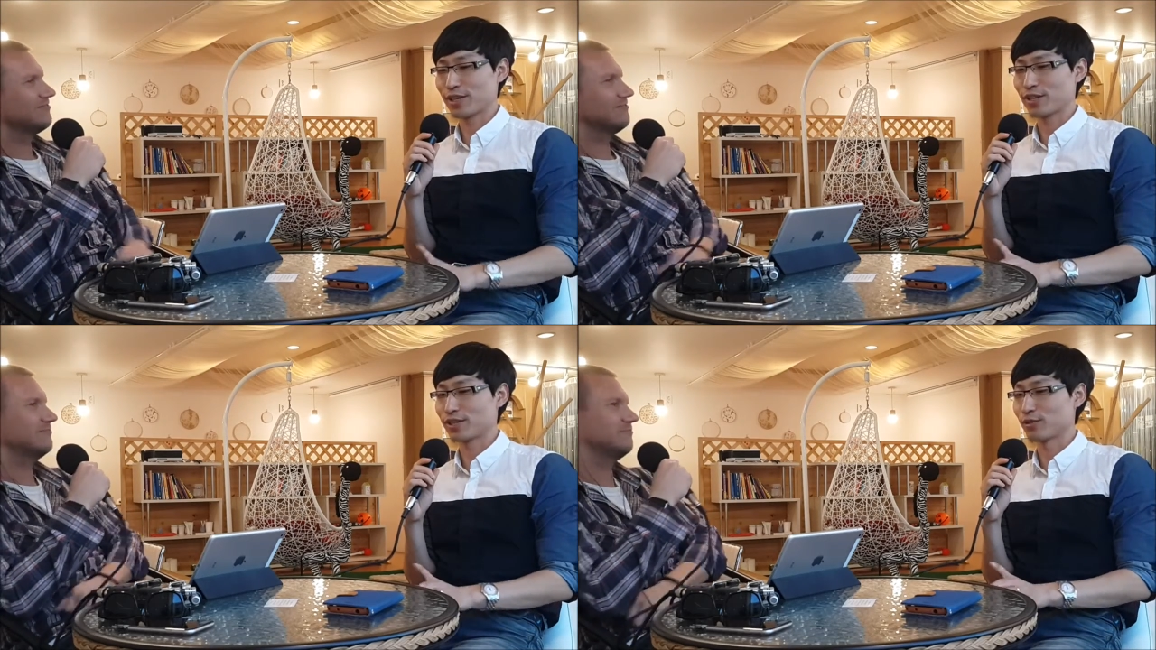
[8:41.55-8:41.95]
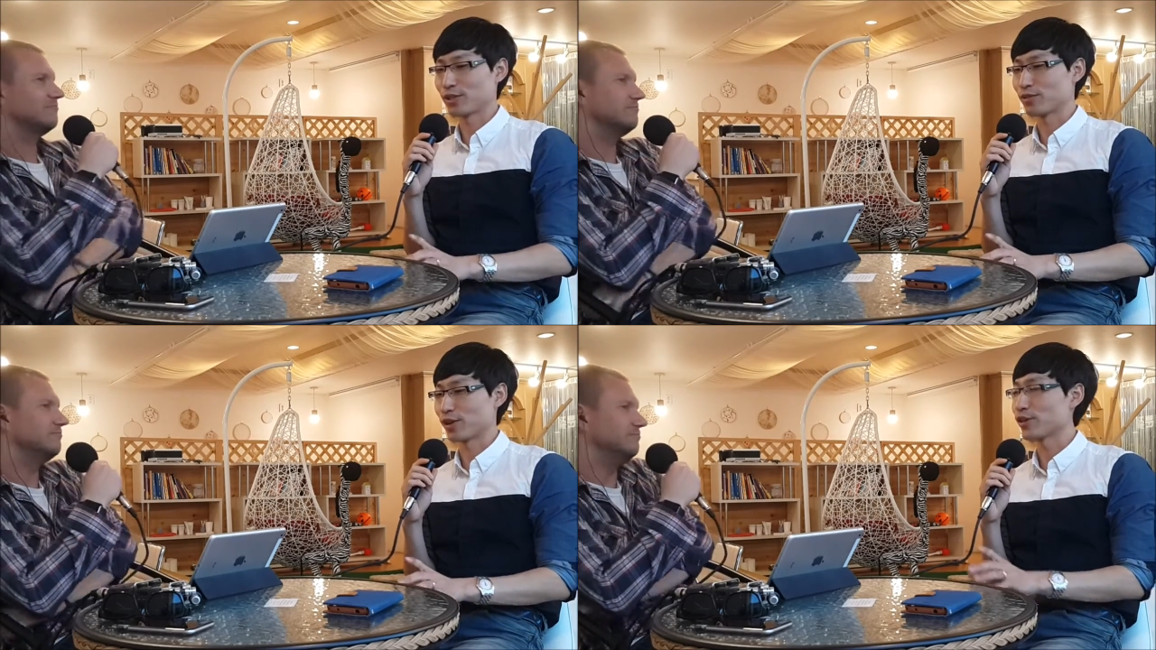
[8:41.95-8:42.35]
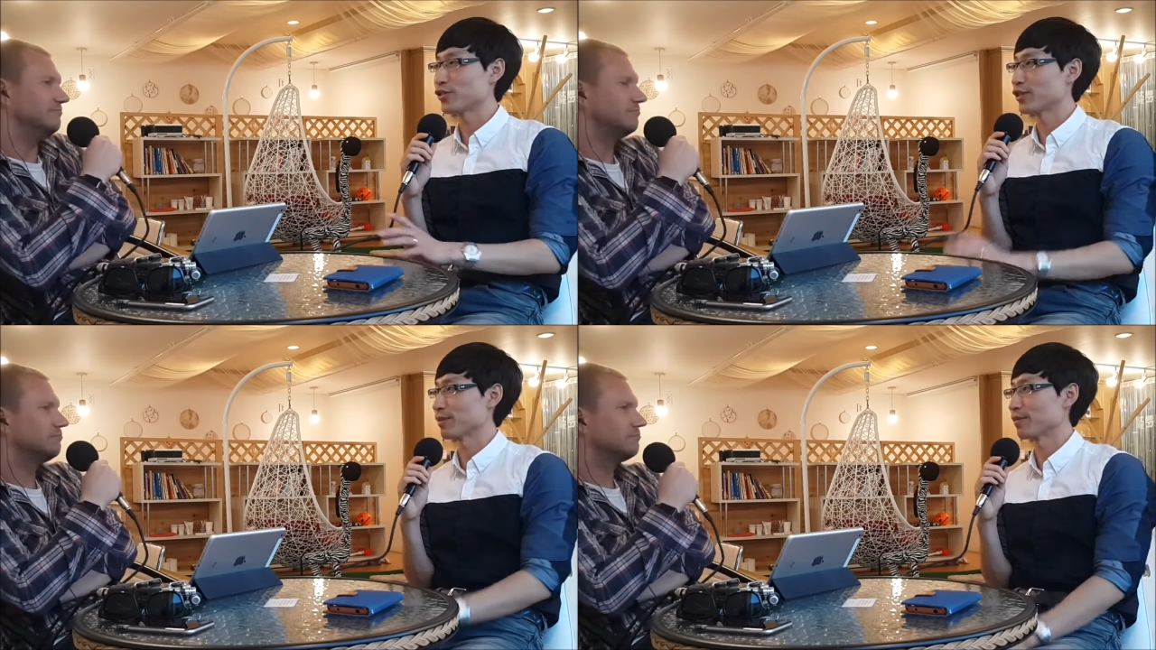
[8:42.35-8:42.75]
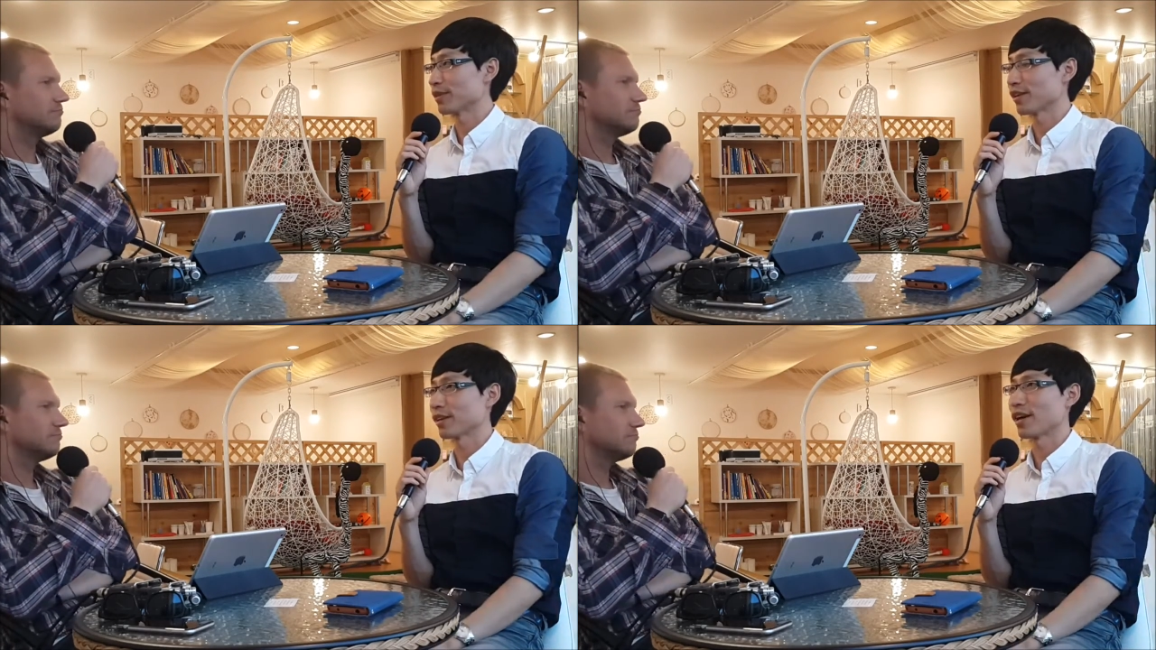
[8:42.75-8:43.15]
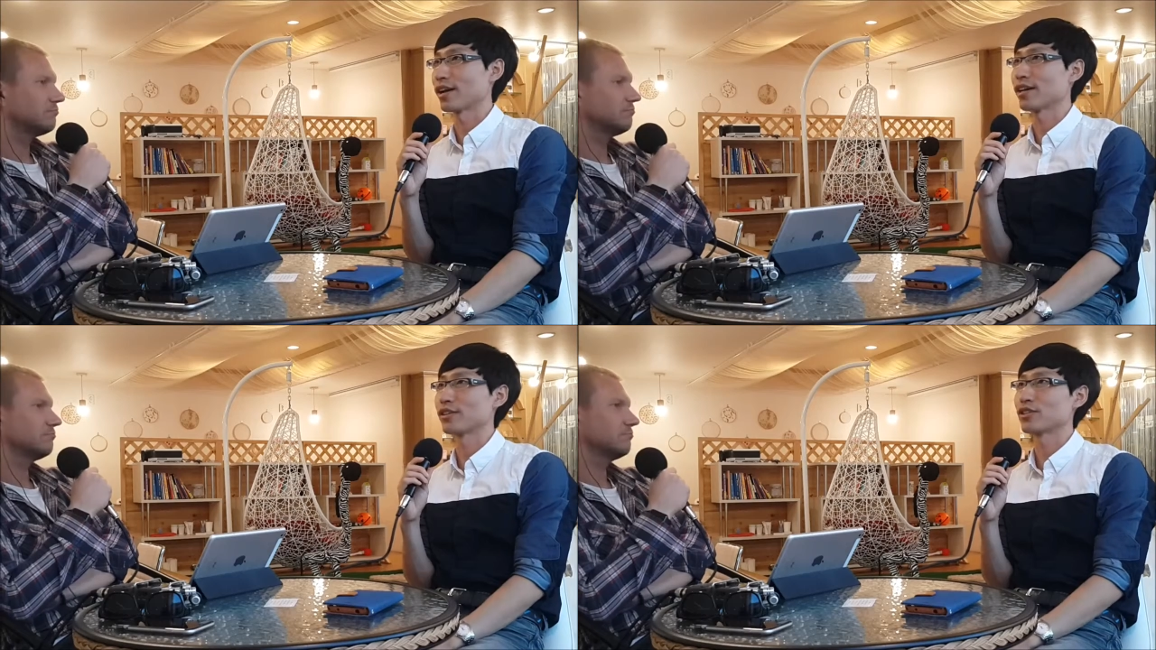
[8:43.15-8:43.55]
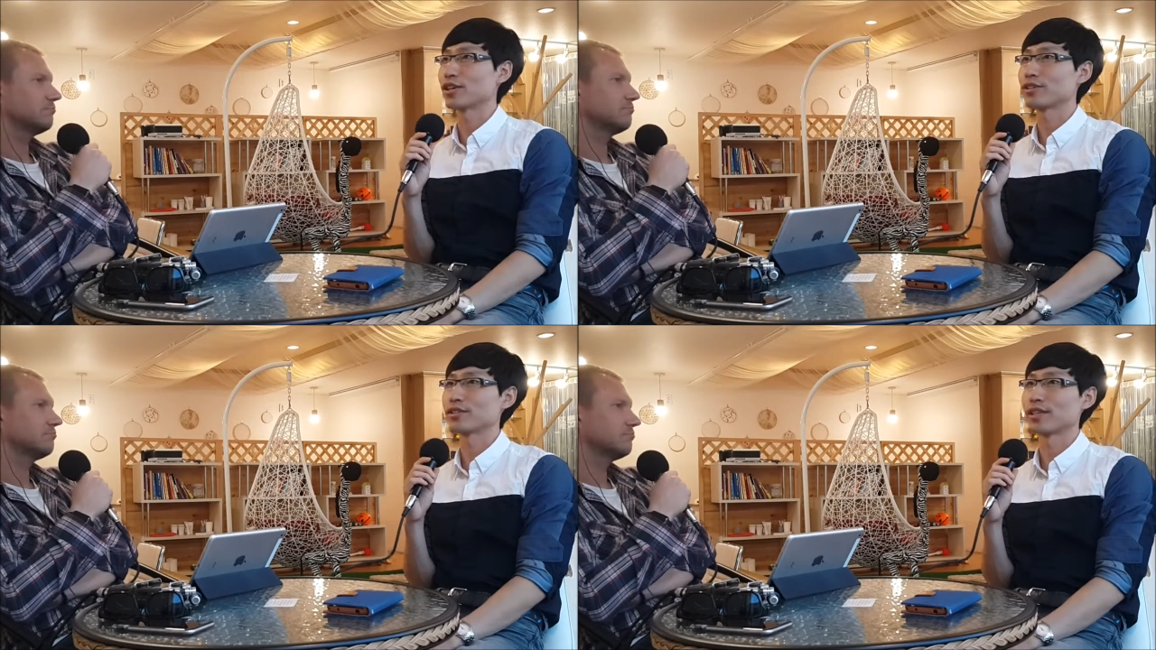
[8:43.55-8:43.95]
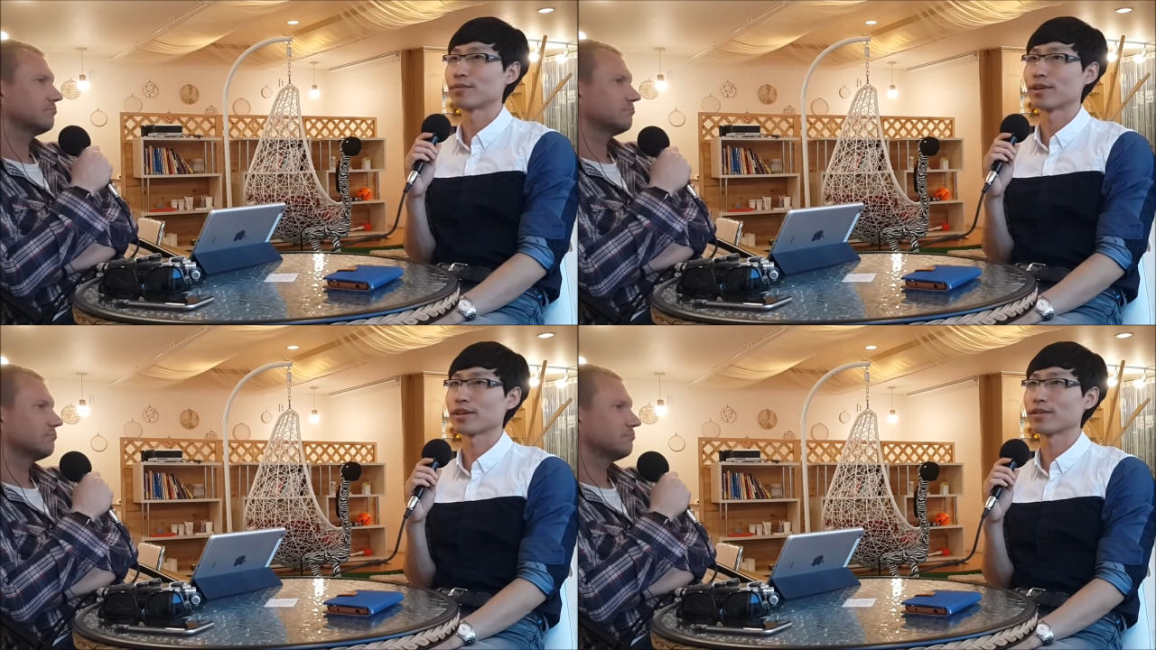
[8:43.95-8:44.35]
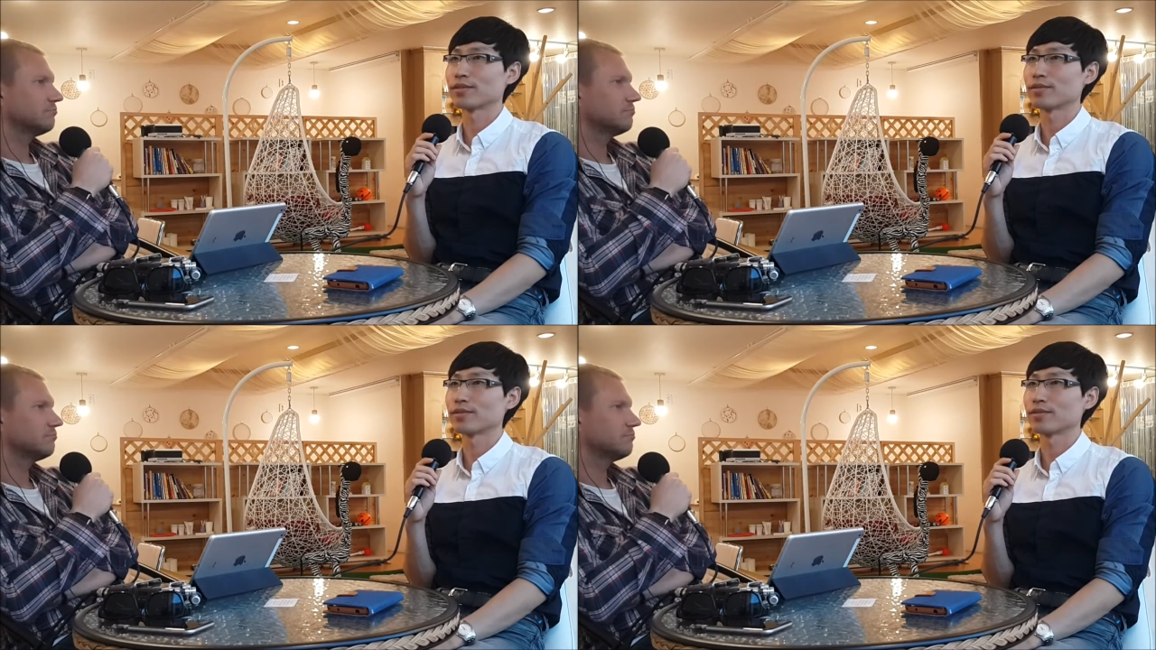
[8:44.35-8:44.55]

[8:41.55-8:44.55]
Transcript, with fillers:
Speaker 1: because it was very cheap, like I charged them like